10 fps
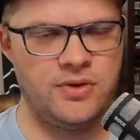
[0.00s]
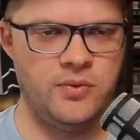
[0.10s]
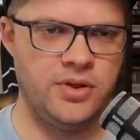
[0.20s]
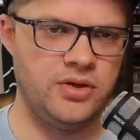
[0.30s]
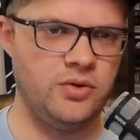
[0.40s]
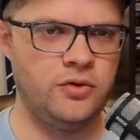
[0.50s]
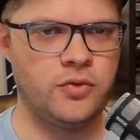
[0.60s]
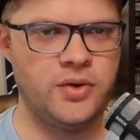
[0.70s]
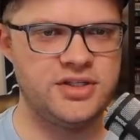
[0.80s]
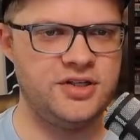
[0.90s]
We can do it
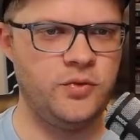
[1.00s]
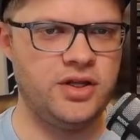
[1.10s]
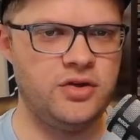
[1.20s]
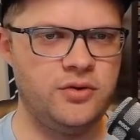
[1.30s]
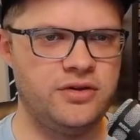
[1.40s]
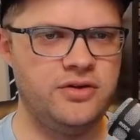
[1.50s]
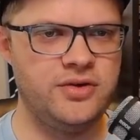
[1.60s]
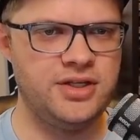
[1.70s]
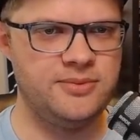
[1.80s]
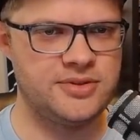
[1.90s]
with one team. We can do it with two
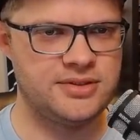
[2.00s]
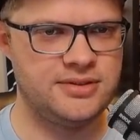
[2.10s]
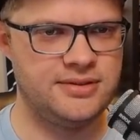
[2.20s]
teams.